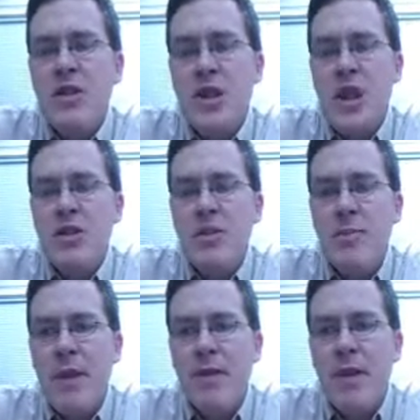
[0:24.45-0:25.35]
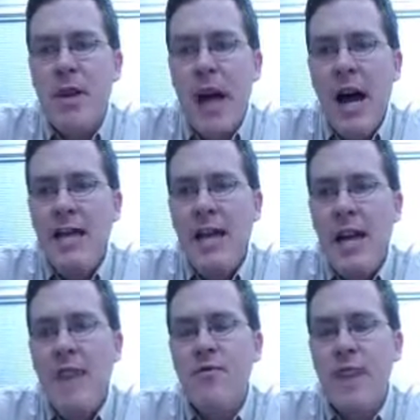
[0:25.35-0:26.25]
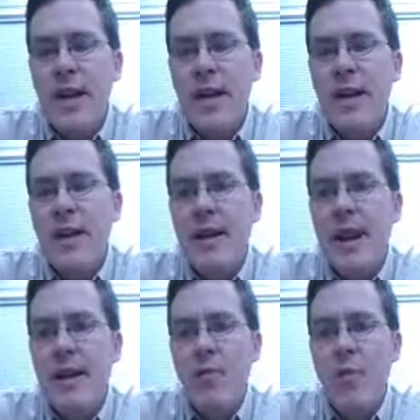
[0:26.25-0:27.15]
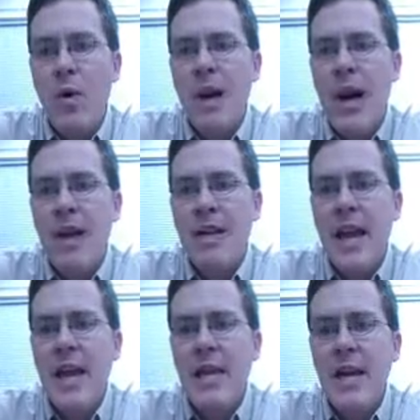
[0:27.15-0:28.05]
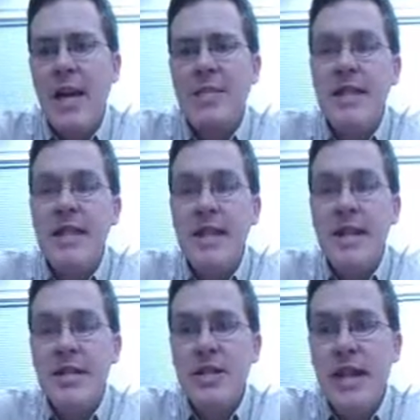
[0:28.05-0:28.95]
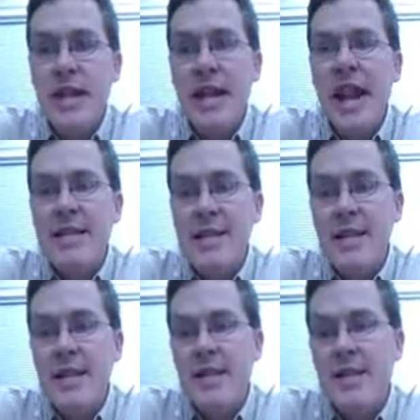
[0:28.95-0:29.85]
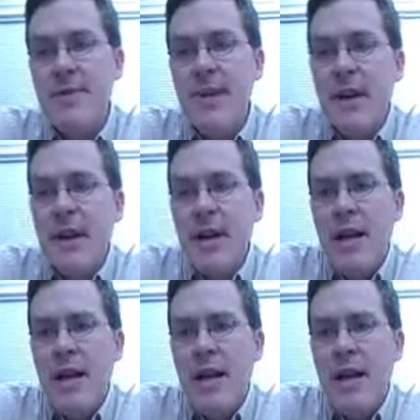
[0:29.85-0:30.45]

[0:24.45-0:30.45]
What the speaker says: educational piece on octane rating and what octane does in an engine, in a gasoline engine.